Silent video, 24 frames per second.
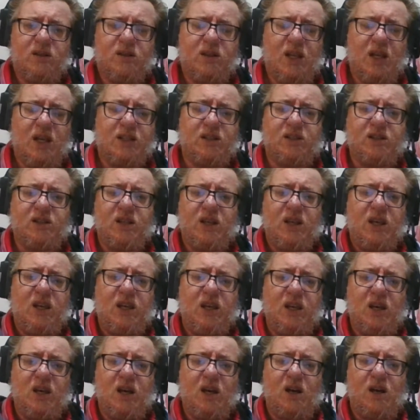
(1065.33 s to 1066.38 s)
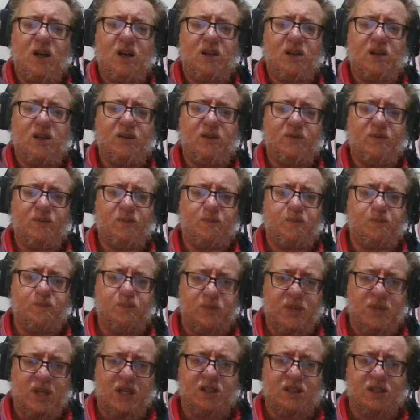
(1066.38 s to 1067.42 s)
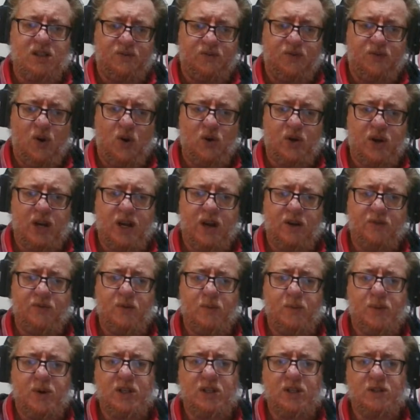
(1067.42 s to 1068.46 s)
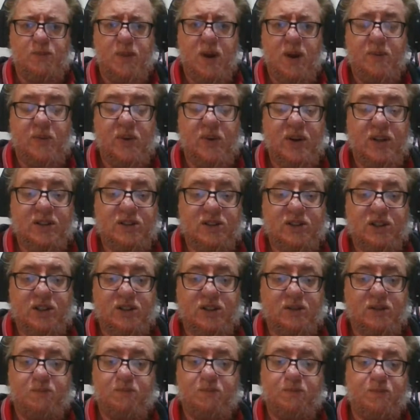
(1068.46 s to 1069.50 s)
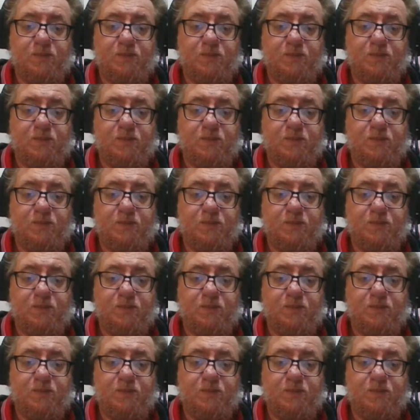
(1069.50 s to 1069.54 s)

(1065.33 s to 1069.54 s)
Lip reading: that's the fog in everybody's memory. It's just